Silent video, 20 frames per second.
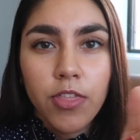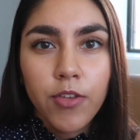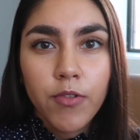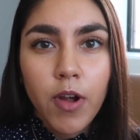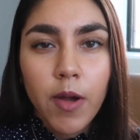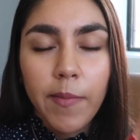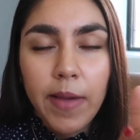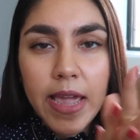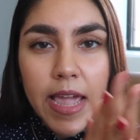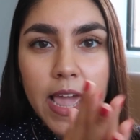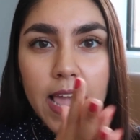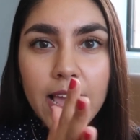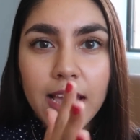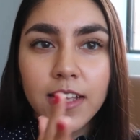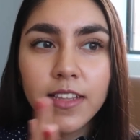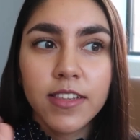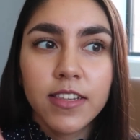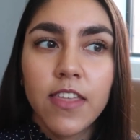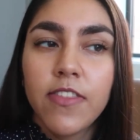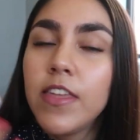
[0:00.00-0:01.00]
throughout my
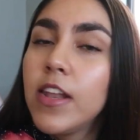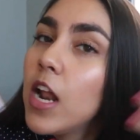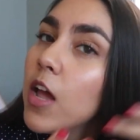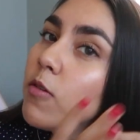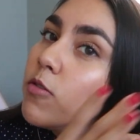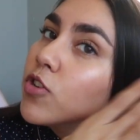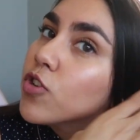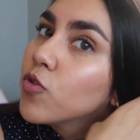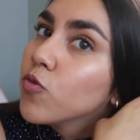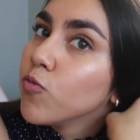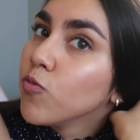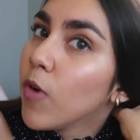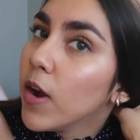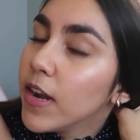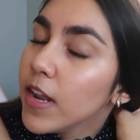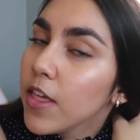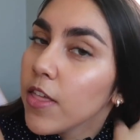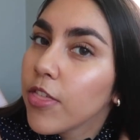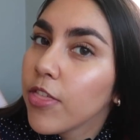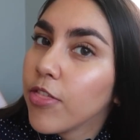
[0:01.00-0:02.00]
hands, and then I will just
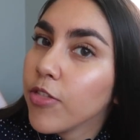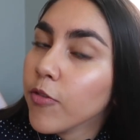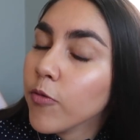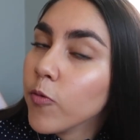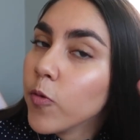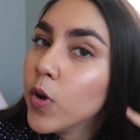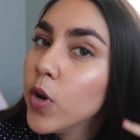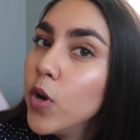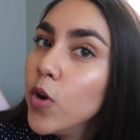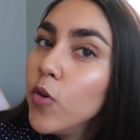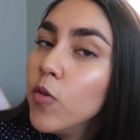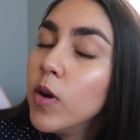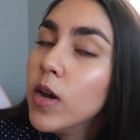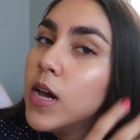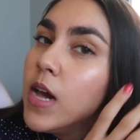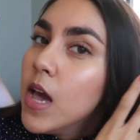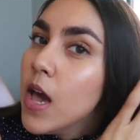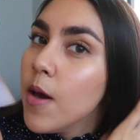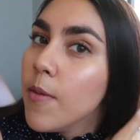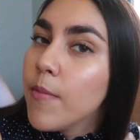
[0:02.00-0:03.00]
run it through